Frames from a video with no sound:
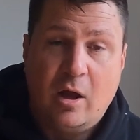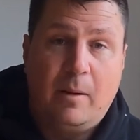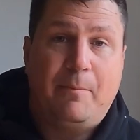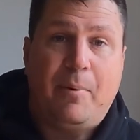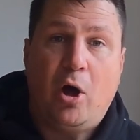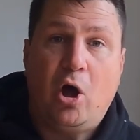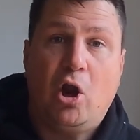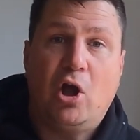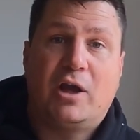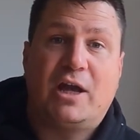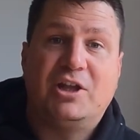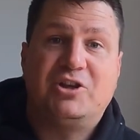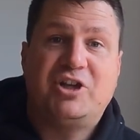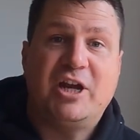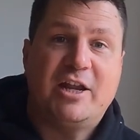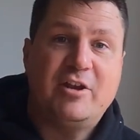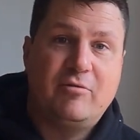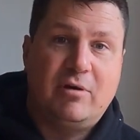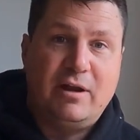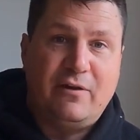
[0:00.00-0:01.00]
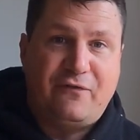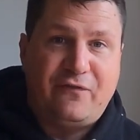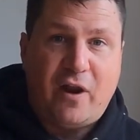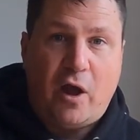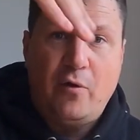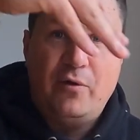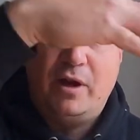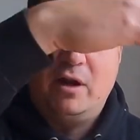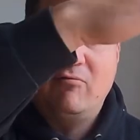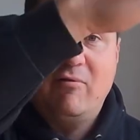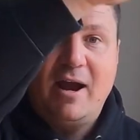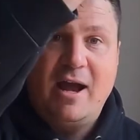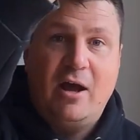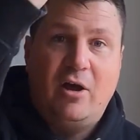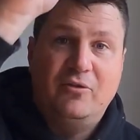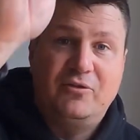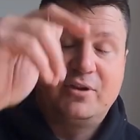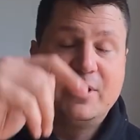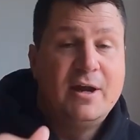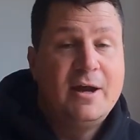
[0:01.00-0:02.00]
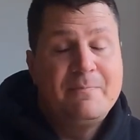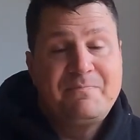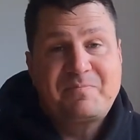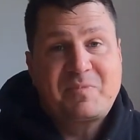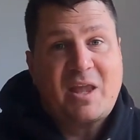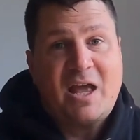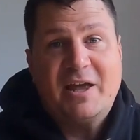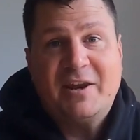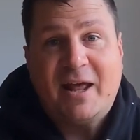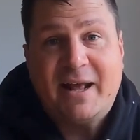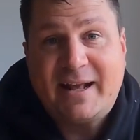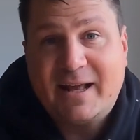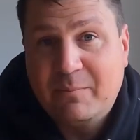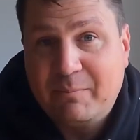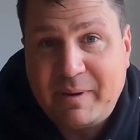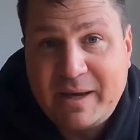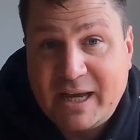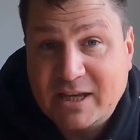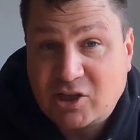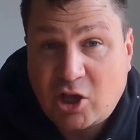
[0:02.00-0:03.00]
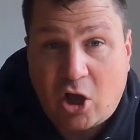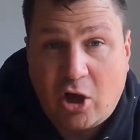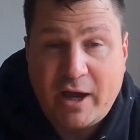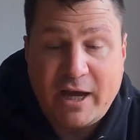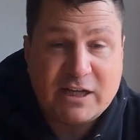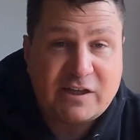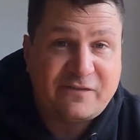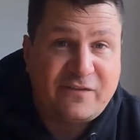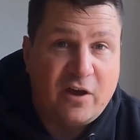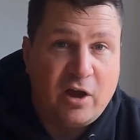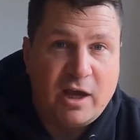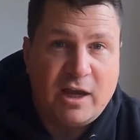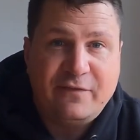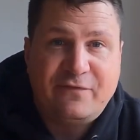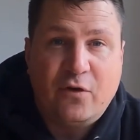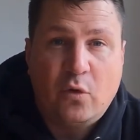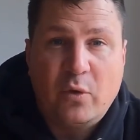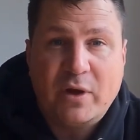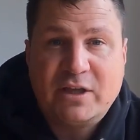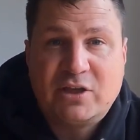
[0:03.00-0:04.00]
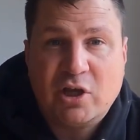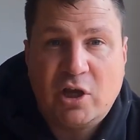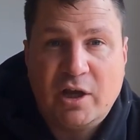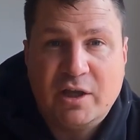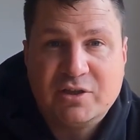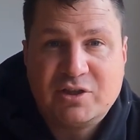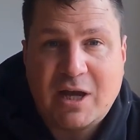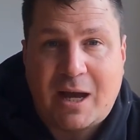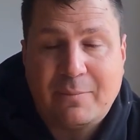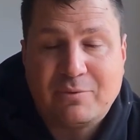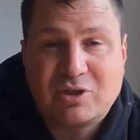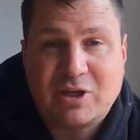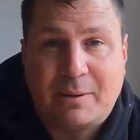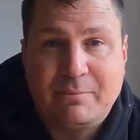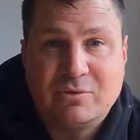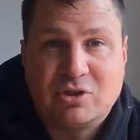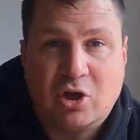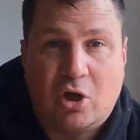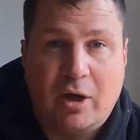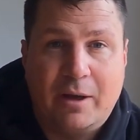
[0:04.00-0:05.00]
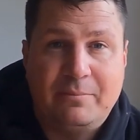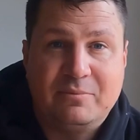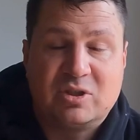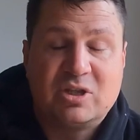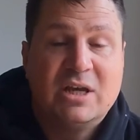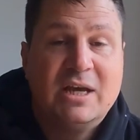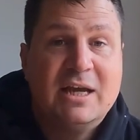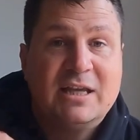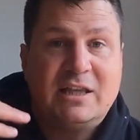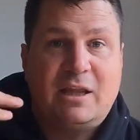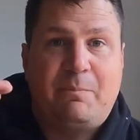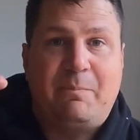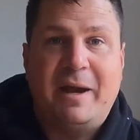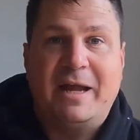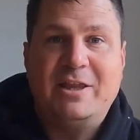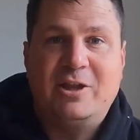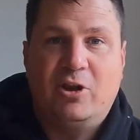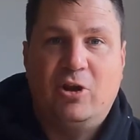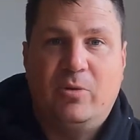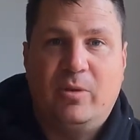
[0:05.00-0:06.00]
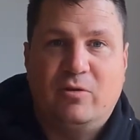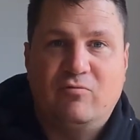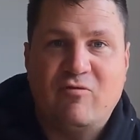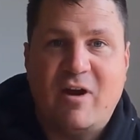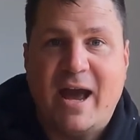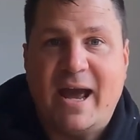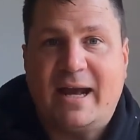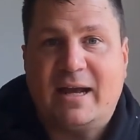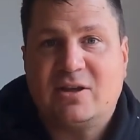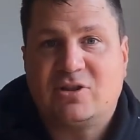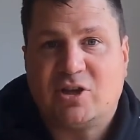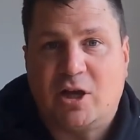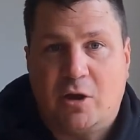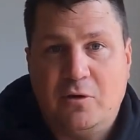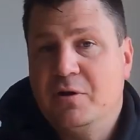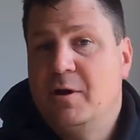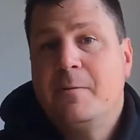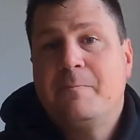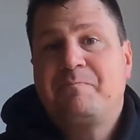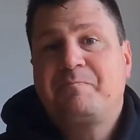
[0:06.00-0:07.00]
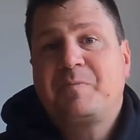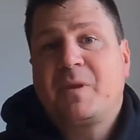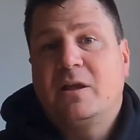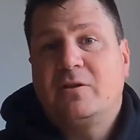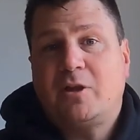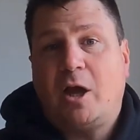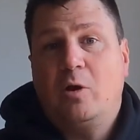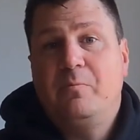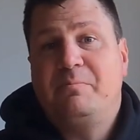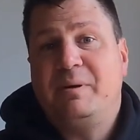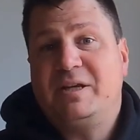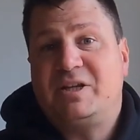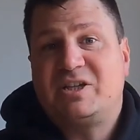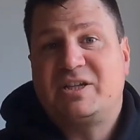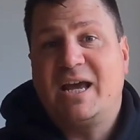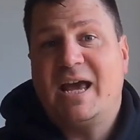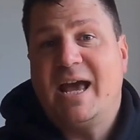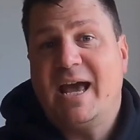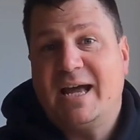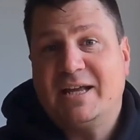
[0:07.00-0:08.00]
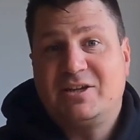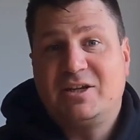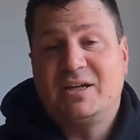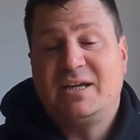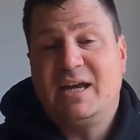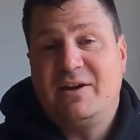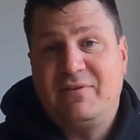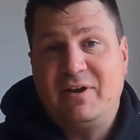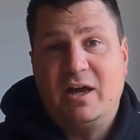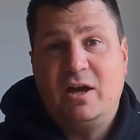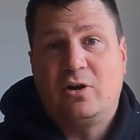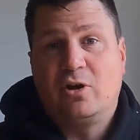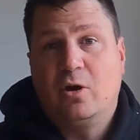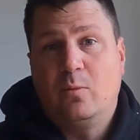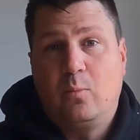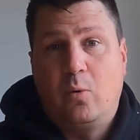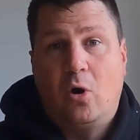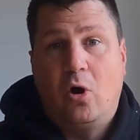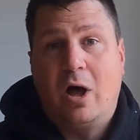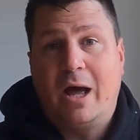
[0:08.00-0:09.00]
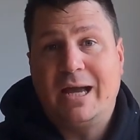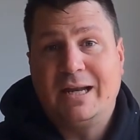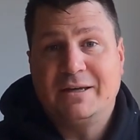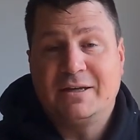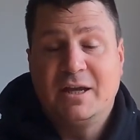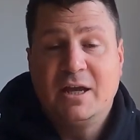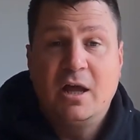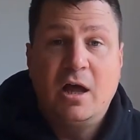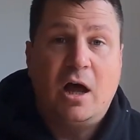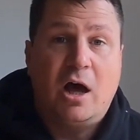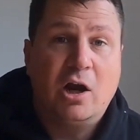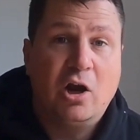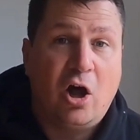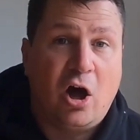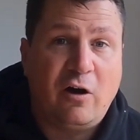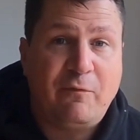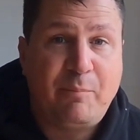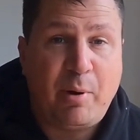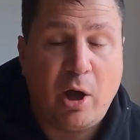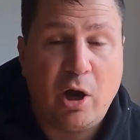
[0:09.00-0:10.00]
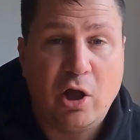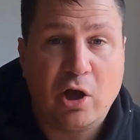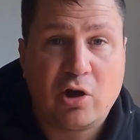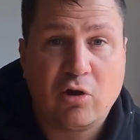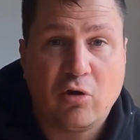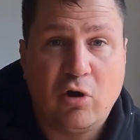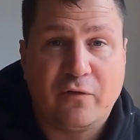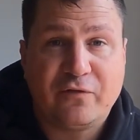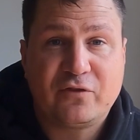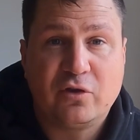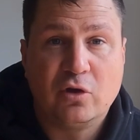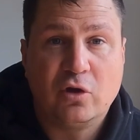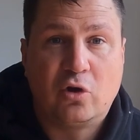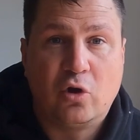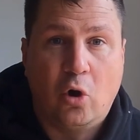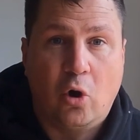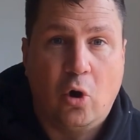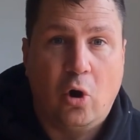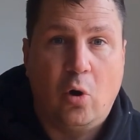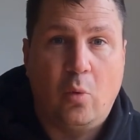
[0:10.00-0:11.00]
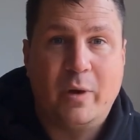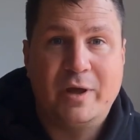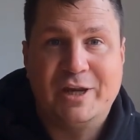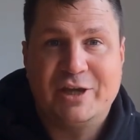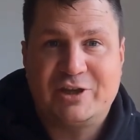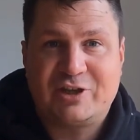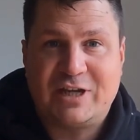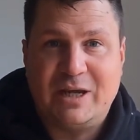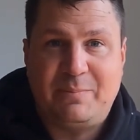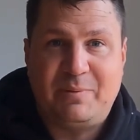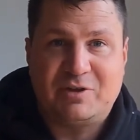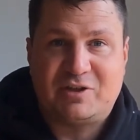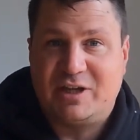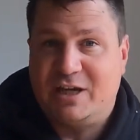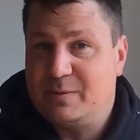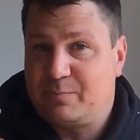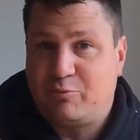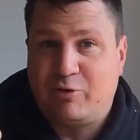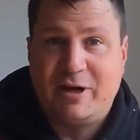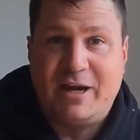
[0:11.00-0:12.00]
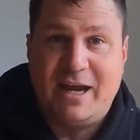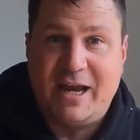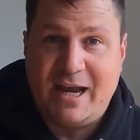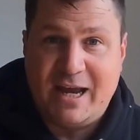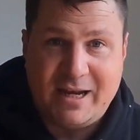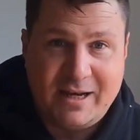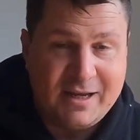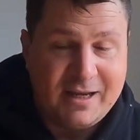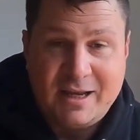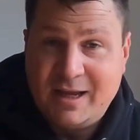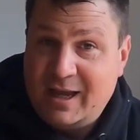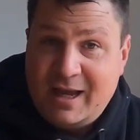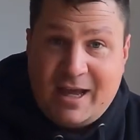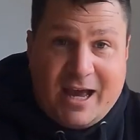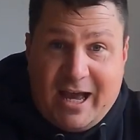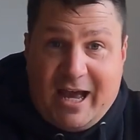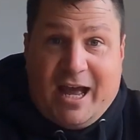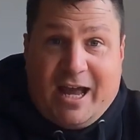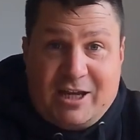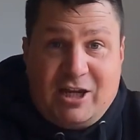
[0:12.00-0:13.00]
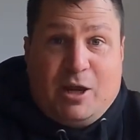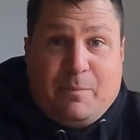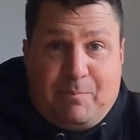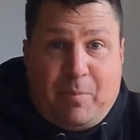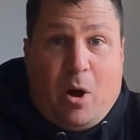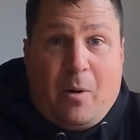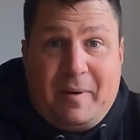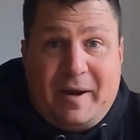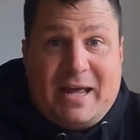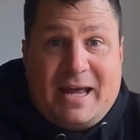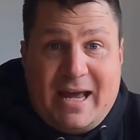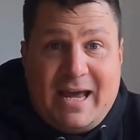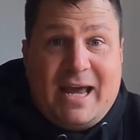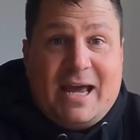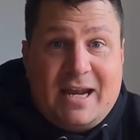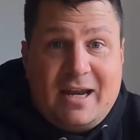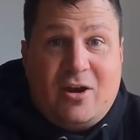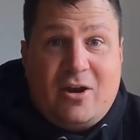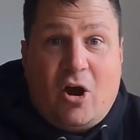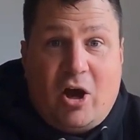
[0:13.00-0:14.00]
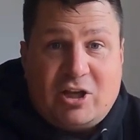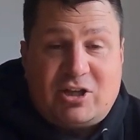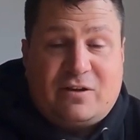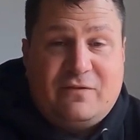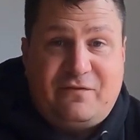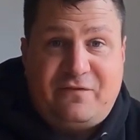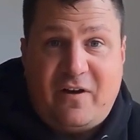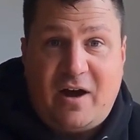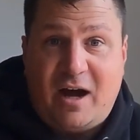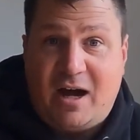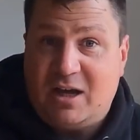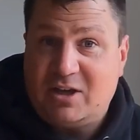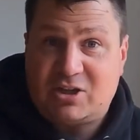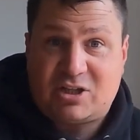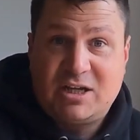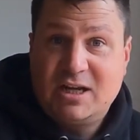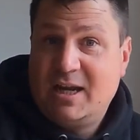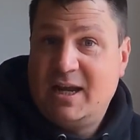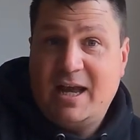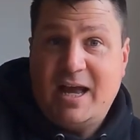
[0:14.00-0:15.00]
Pollock are generally floating around and they can be as high as 30, 40 turns up sometimes, depending on the wreck. So don't be scared to give it a good wind. A lot of pollock are often caught when the skipper says, bring it in, and you're bombing it in nice and fast.